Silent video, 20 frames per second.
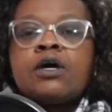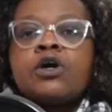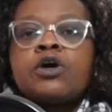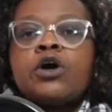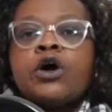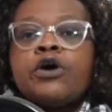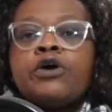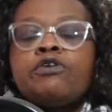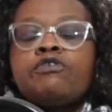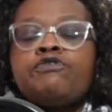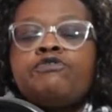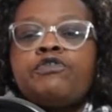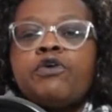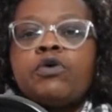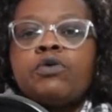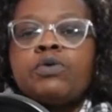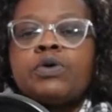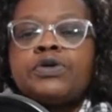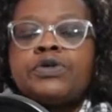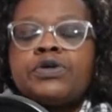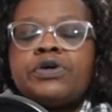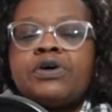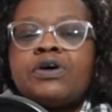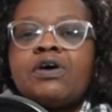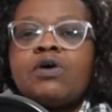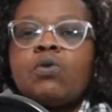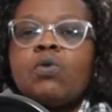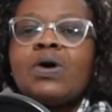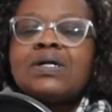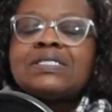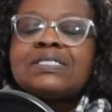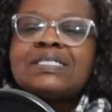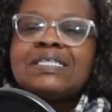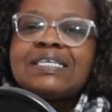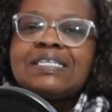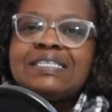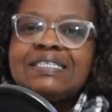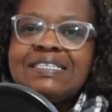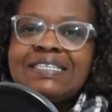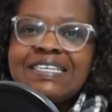Going forward, what's the
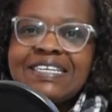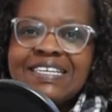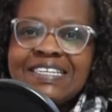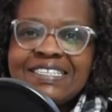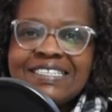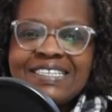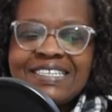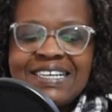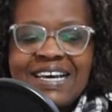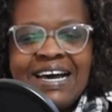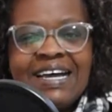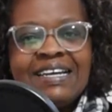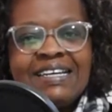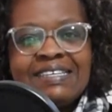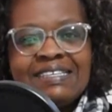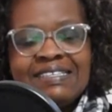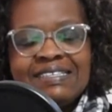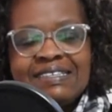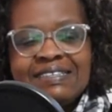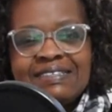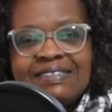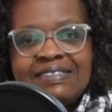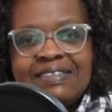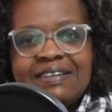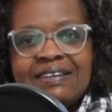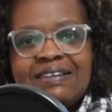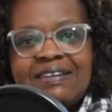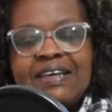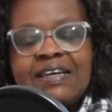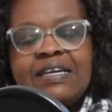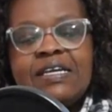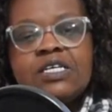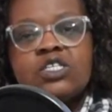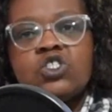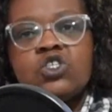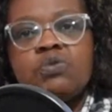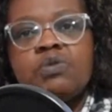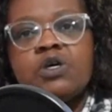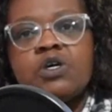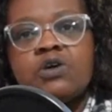needs analysis that needs
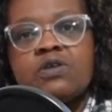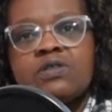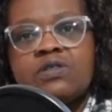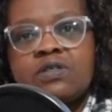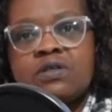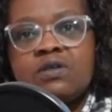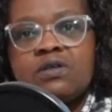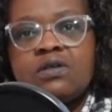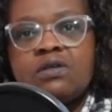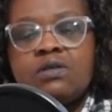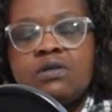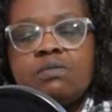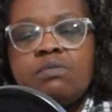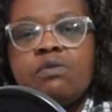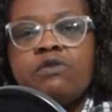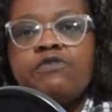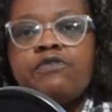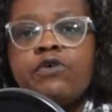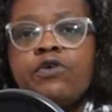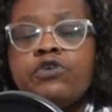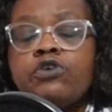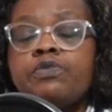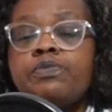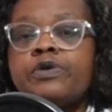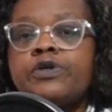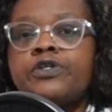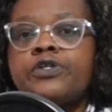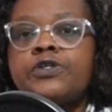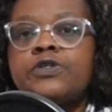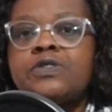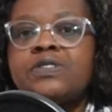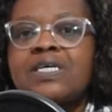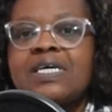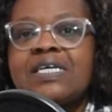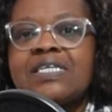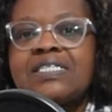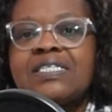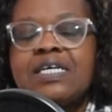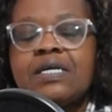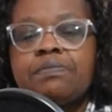to be considered before you produce
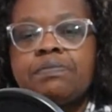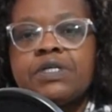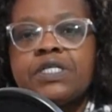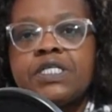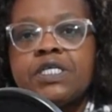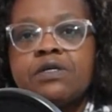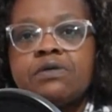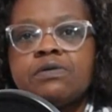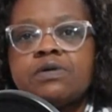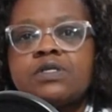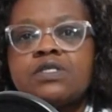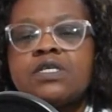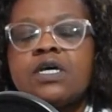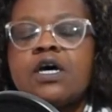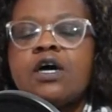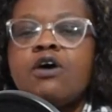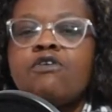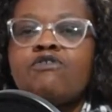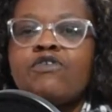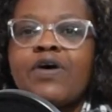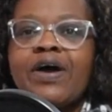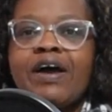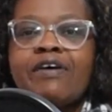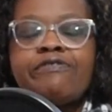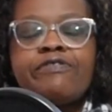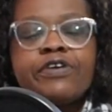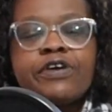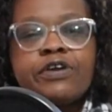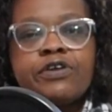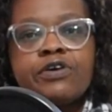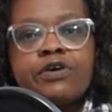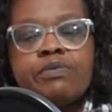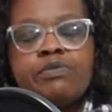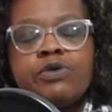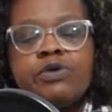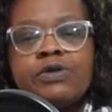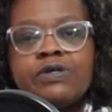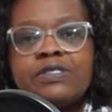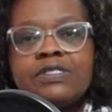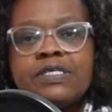EdTech materials for African
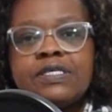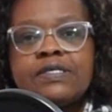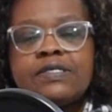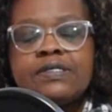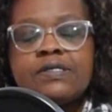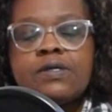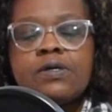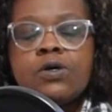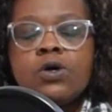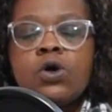communities?